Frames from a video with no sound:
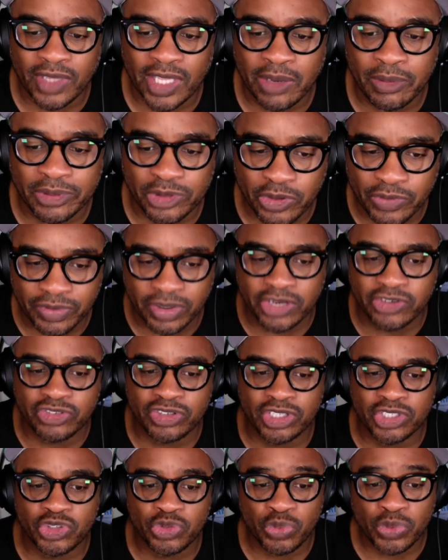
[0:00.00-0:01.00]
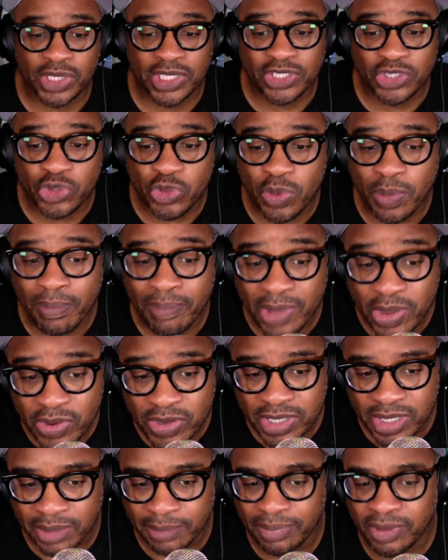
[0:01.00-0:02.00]
And with over 122
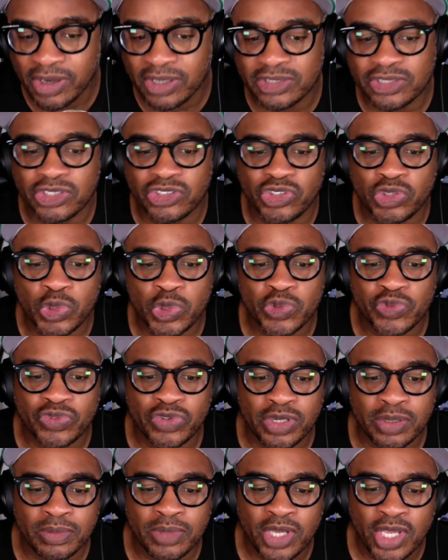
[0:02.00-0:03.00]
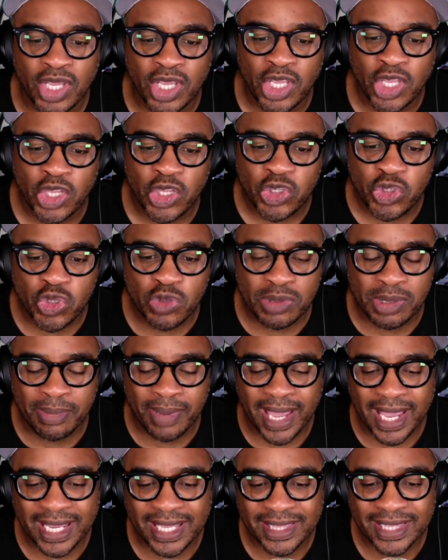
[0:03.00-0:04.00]
million parts to choose from, you'll be
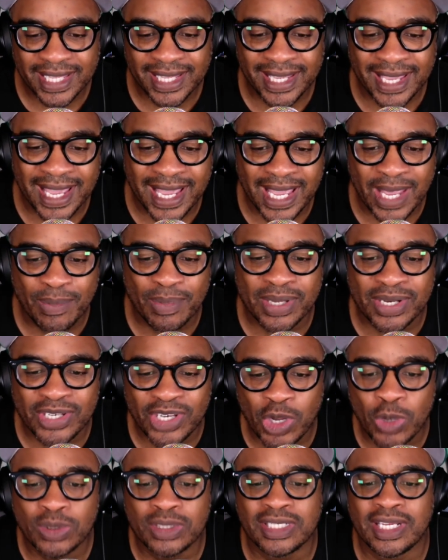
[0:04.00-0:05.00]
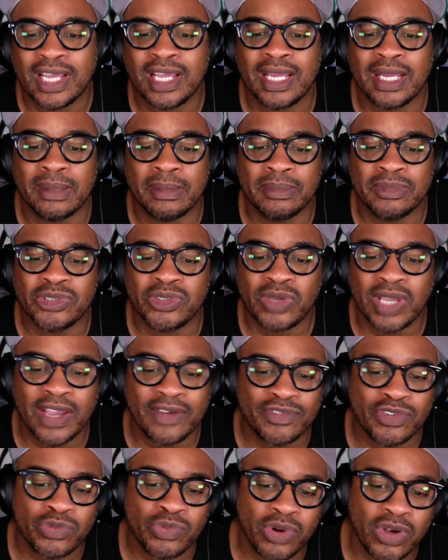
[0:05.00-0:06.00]
back in the game in no time. So
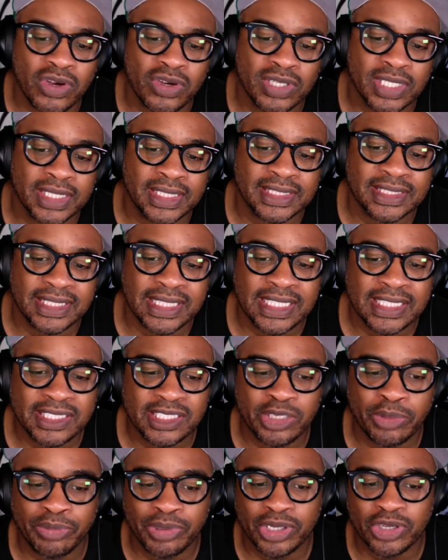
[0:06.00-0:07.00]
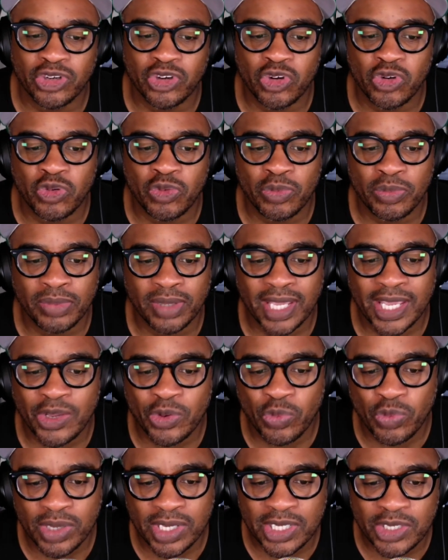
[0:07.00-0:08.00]
after all, it is easy to bring home a
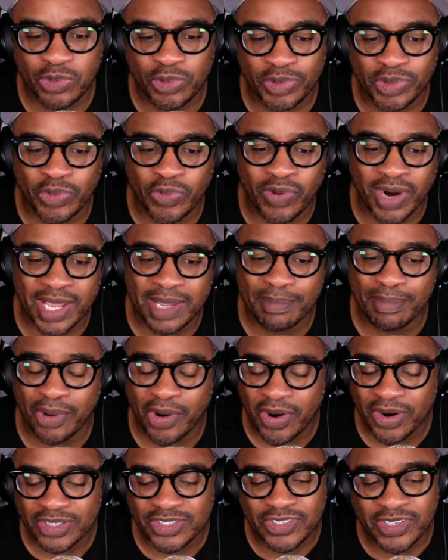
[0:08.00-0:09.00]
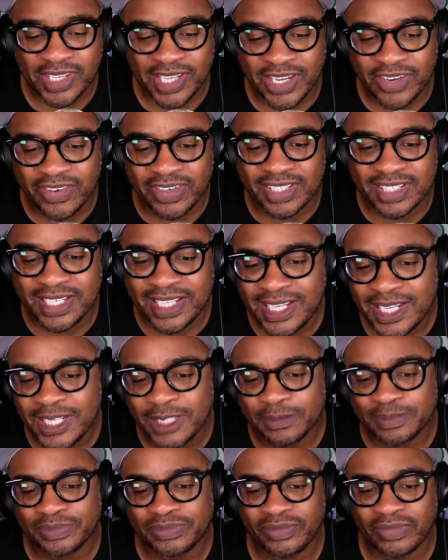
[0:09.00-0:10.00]
win when the right parts are
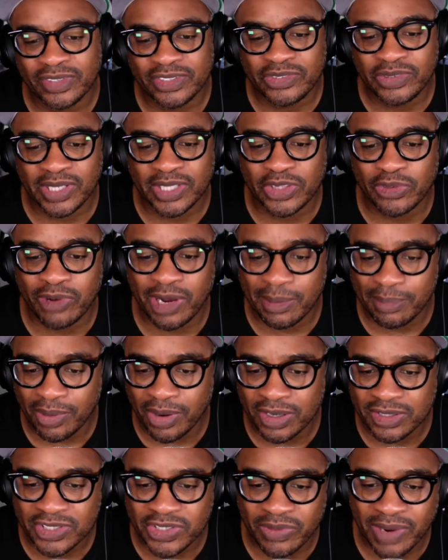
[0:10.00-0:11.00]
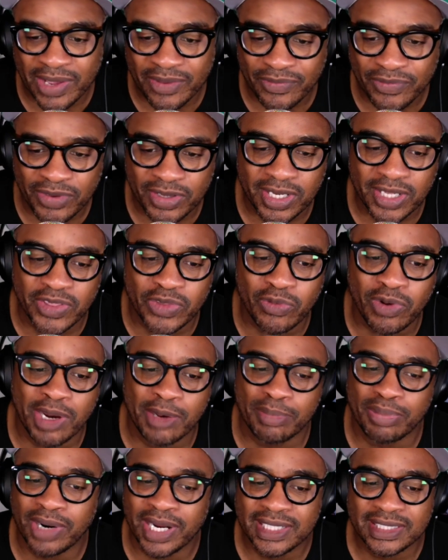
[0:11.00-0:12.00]
guaranteed. So get the right parts, the right fit, and the
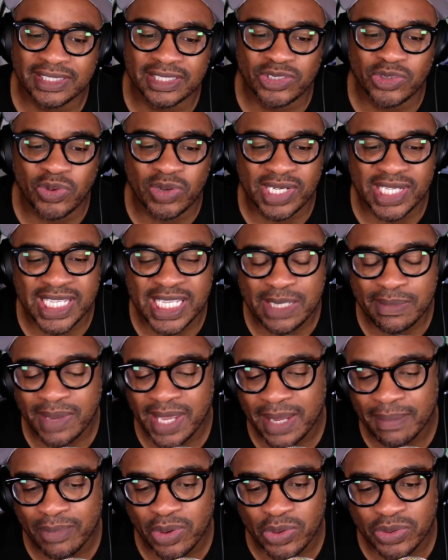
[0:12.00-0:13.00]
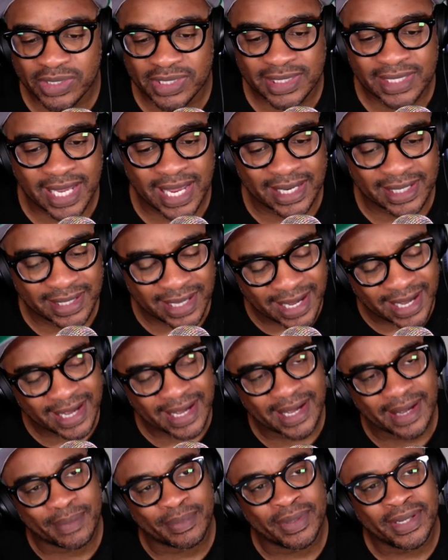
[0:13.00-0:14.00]
right prices on
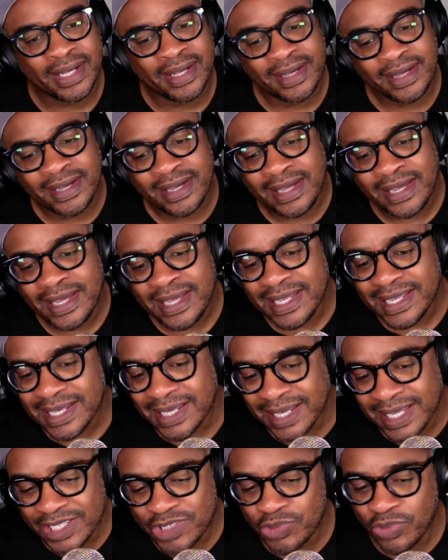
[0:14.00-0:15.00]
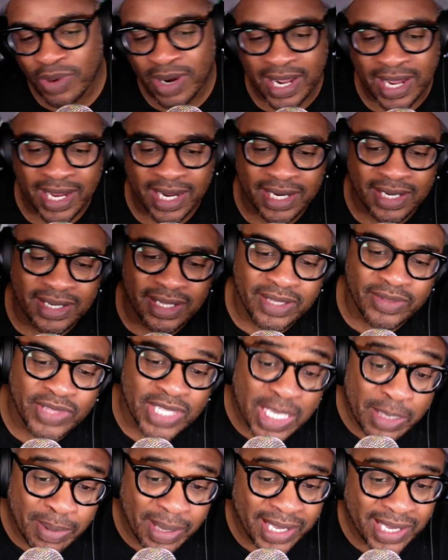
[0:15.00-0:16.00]
ebaymotors.com. Let's ride. And
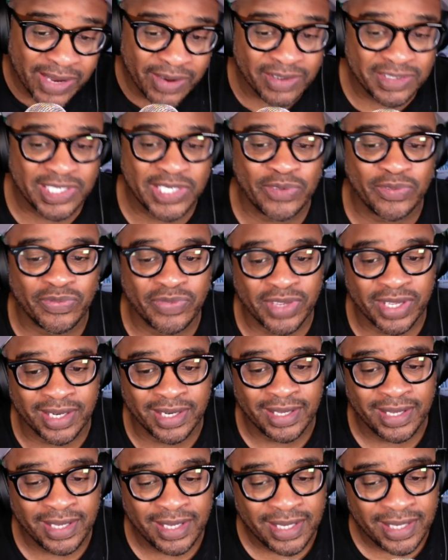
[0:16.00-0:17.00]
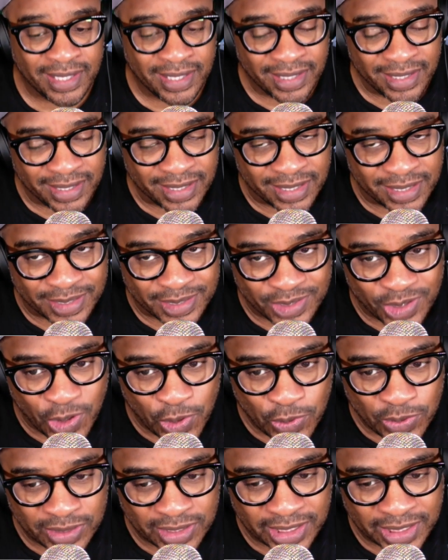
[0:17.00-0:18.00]
the eBay Guarantee Fit, it is
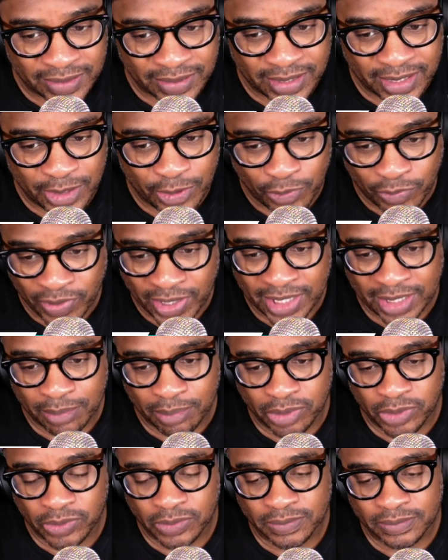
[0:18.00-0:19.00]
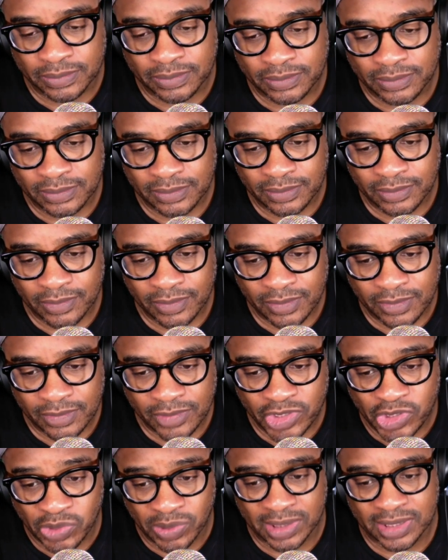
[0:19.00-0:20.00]
only available
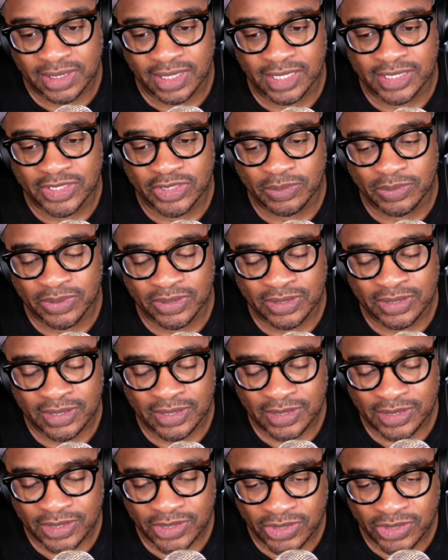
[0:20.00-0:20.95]
to U.S. customers.